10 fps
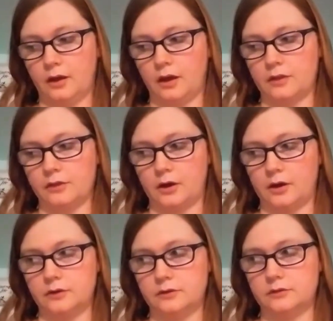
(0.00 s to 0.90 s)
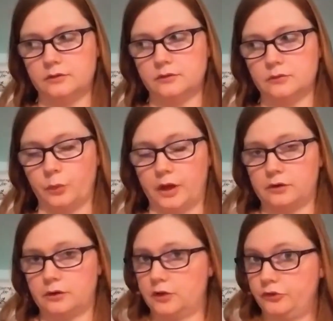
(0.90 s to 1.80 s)
I thought, why don't
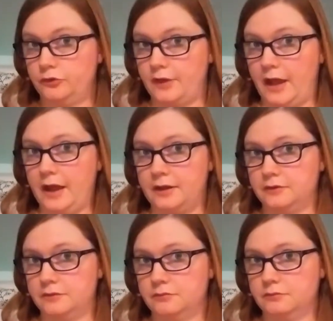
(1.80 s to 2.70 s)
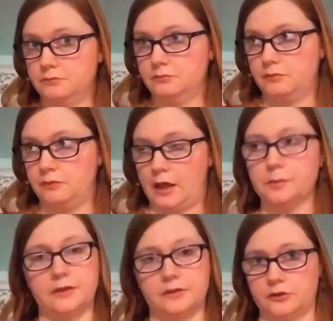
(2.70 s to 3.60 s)
I just use that? That'll
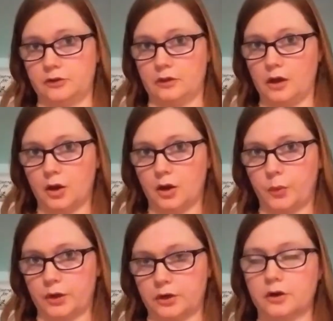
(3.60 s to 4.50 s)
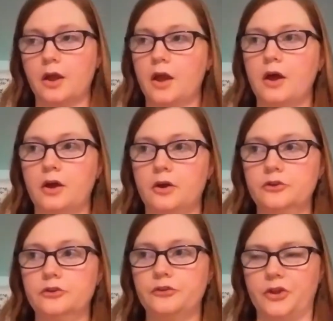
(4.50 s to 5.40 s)
make things a lot quicker.
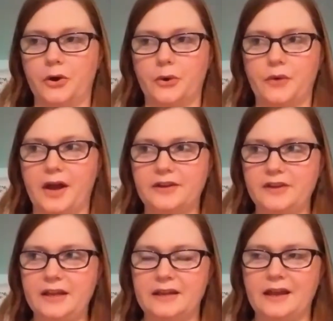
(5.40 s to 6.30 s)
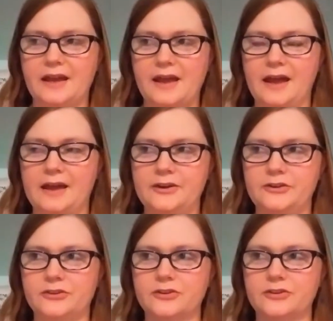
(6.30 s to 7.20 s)
So I did,
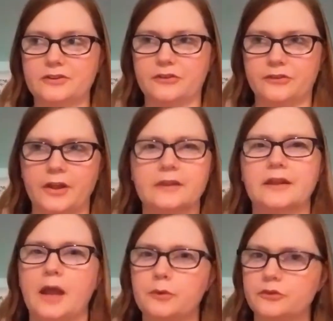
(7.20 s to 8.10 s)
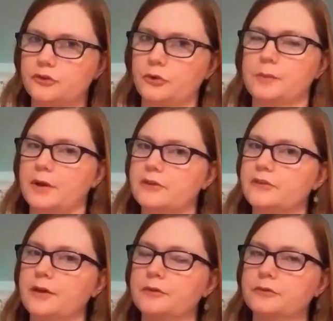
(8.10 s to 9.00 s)
and suddenly I was enjoying
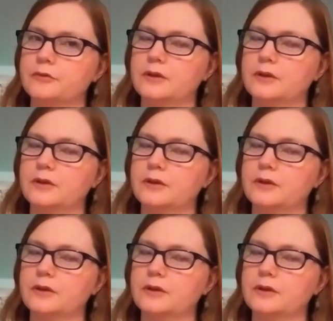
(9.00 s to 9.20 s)
myself.